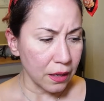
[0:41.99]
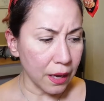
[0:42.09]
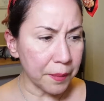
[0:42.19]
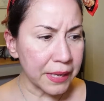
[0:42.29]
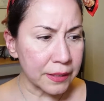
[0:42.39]

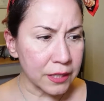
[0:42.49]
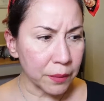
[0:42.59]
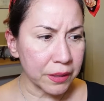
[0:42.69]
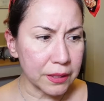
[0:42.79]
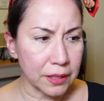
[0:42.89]
I mean, some
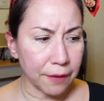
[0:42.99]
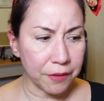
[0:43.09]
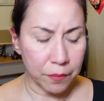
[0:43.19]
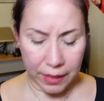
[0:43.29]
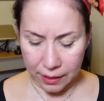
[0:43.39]
of the stuff
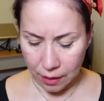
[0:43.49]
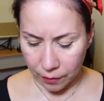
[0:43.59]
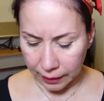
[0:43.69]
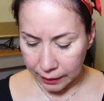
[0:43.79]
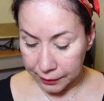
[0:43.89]
you might not
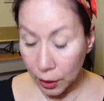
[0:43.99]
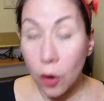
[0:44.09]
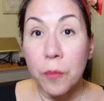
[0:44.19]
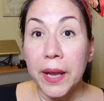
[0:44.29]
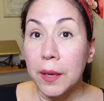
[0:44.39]
recognize.
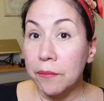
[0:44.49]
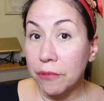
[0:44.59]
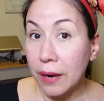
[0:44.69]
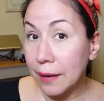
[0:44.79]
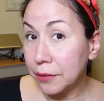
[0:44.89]
Oh, Makeup
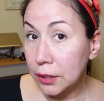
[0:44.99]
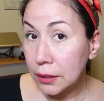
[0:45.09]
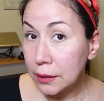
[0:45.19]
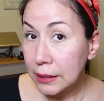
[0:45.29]
Forever.